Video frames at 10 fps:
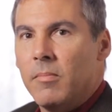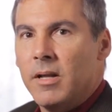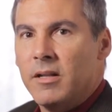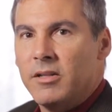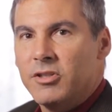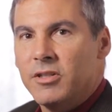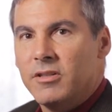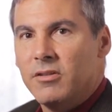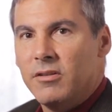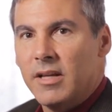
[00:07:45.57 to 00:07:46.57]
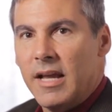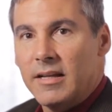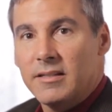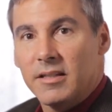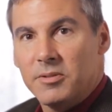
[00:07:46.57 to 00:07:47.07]
In addition to the
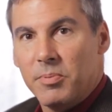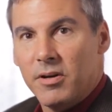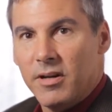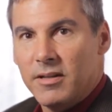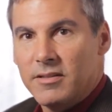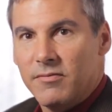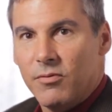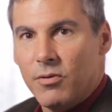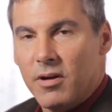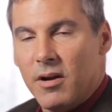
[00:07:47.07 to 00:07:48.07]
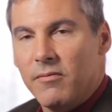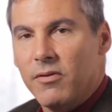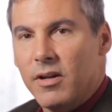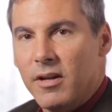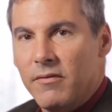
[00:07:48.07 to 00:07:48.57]
guest experience for
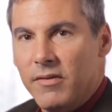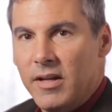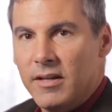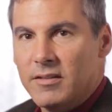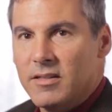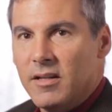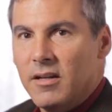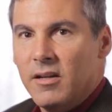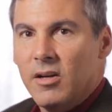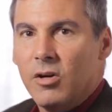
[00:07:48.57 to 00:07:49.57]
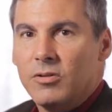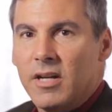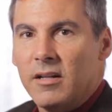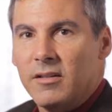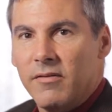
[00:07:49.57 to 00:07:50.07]
comfort and convenience,
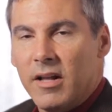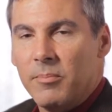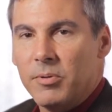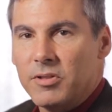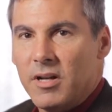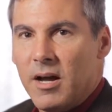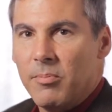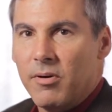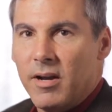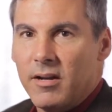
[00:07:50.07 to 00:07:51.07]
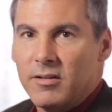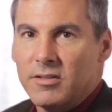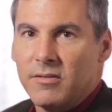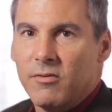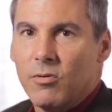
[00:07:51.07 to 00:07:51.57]
hotel developers and
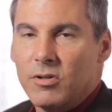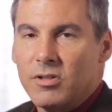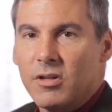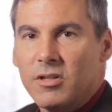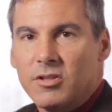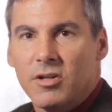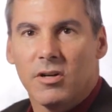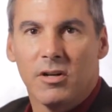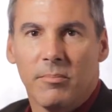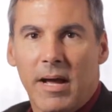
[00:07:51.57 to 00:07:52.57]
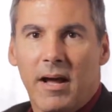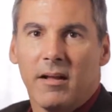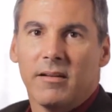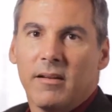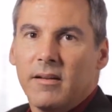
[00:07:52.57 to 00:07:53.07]
operators, of course, are concerned
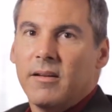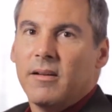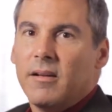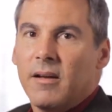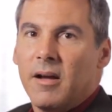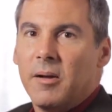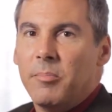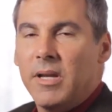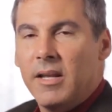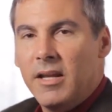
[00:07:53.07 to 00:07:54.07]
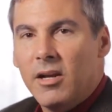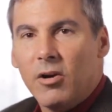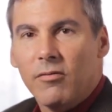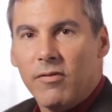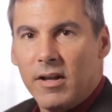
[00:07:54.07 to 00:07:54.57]
about being
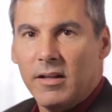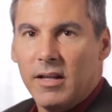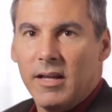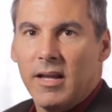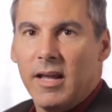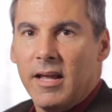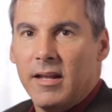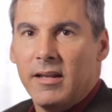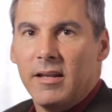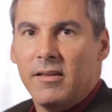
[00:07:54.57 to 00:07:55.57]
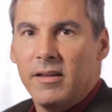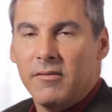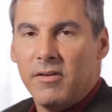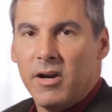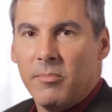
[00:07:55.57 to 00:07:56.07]
eco-friendly and the
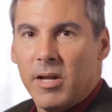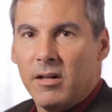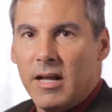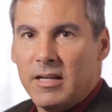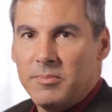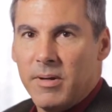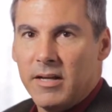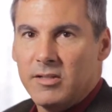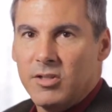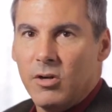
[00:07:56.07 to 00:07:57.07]
environmental aspects.